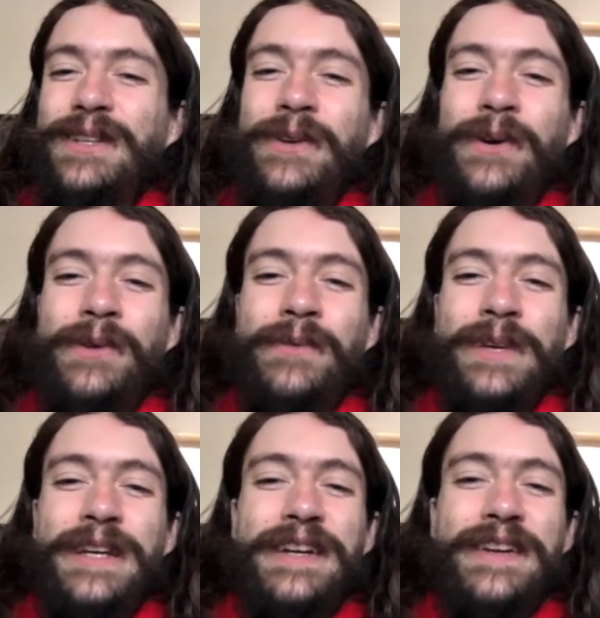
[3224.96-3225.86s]

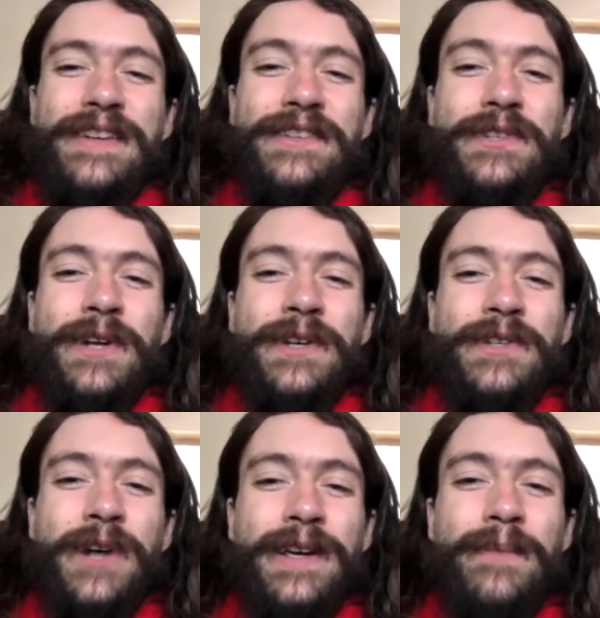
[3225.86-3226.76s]
we can start
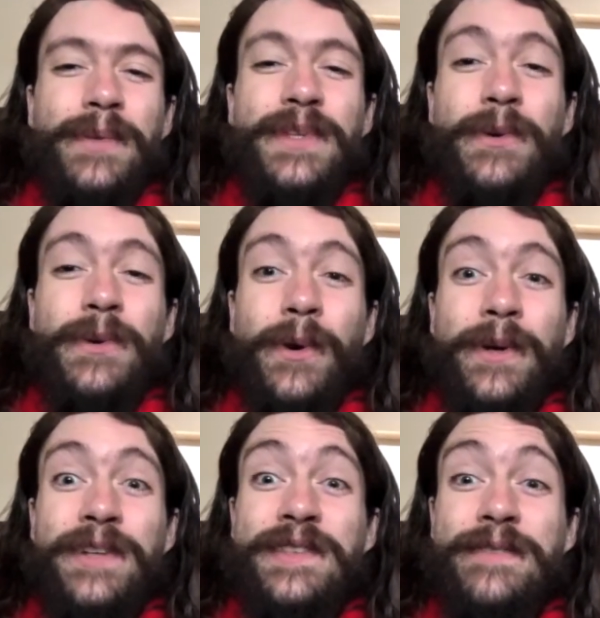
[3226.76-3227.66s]
talking about the
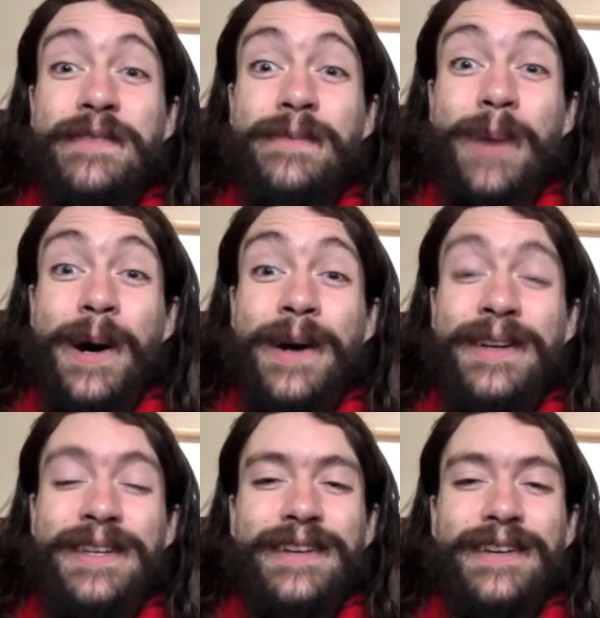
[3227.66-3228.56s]
organs of the
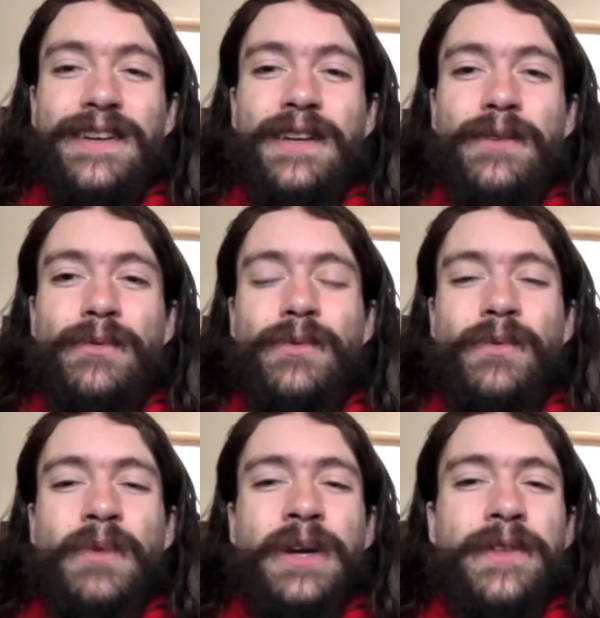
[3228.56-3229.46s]
body and
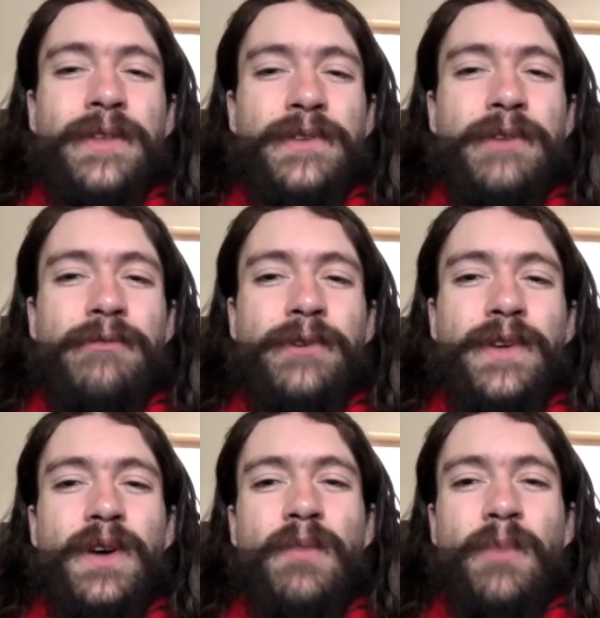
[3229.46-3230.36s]
where the
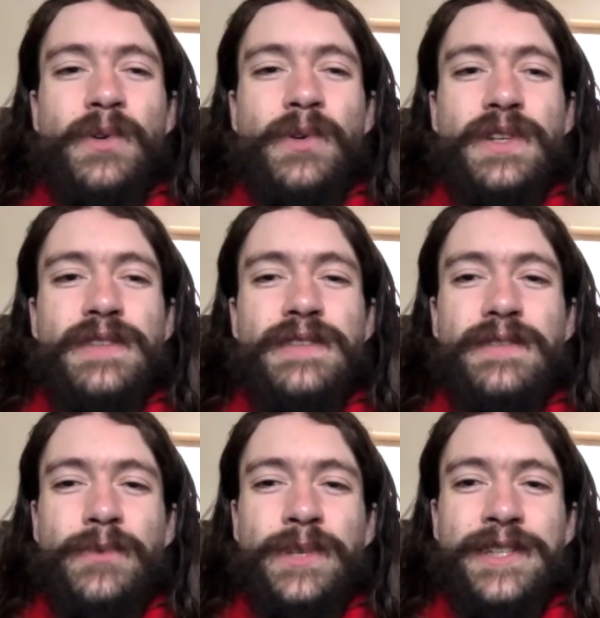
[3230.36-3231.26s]
different emotions
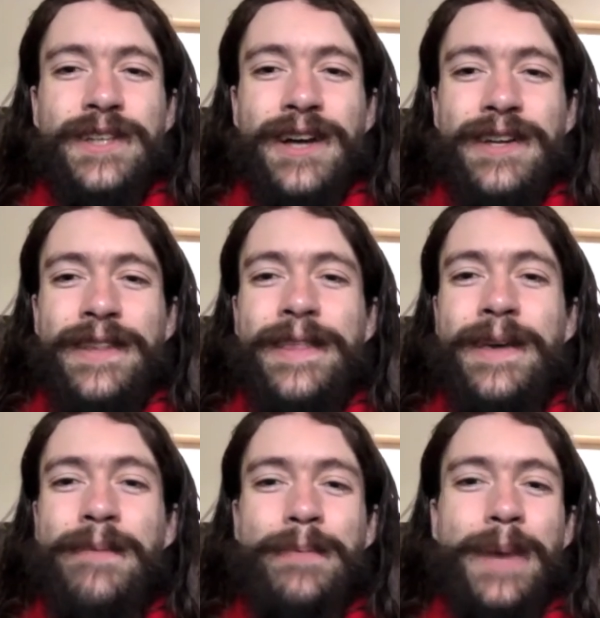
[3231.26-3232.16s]
reside in
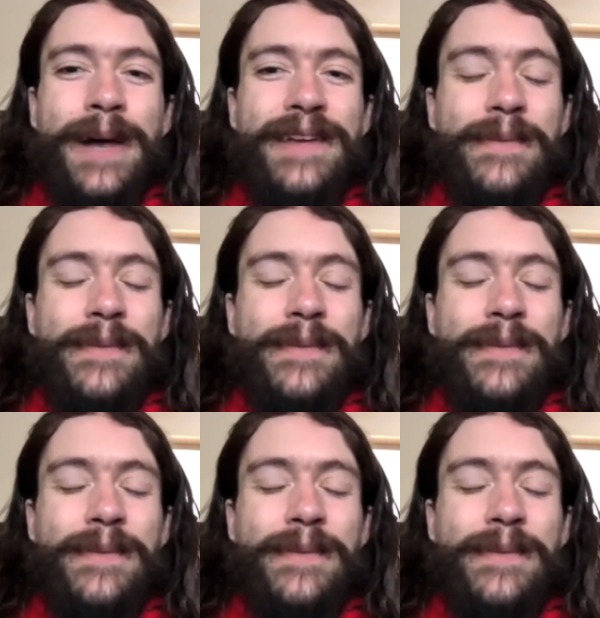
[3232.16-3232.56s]
them. But